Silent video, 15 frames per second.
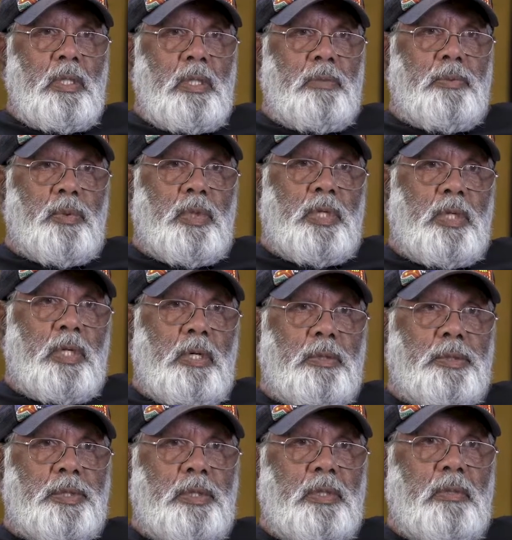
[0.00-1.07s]
if you want to
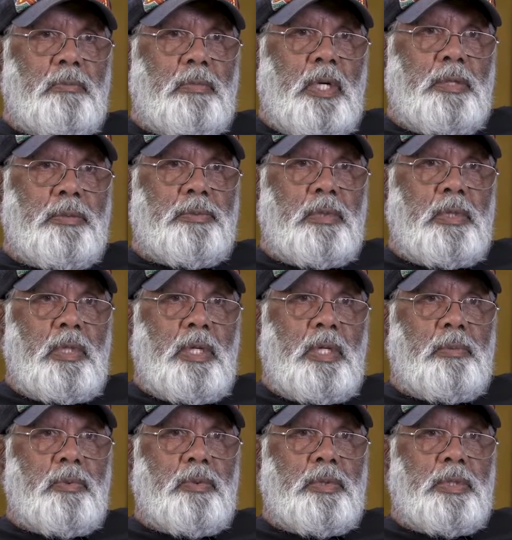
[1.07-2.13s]
know it in Wiradjuri
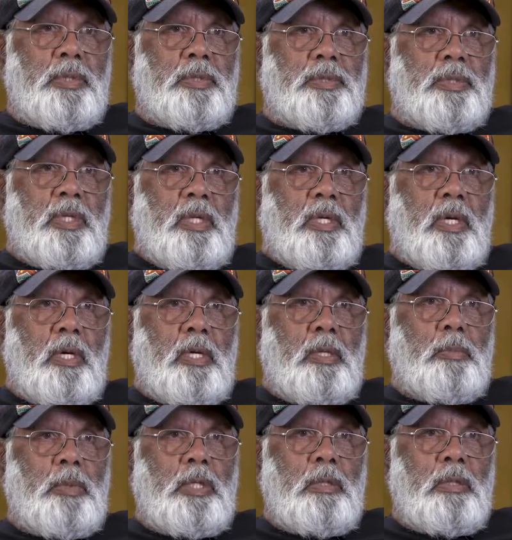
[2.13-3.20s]
language, it's
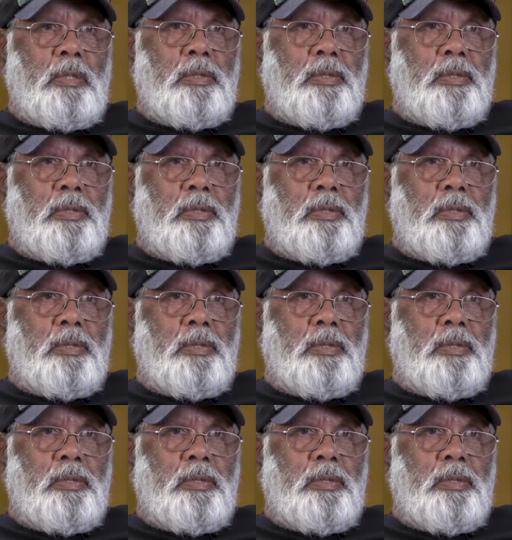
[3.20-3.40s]
Enikarima.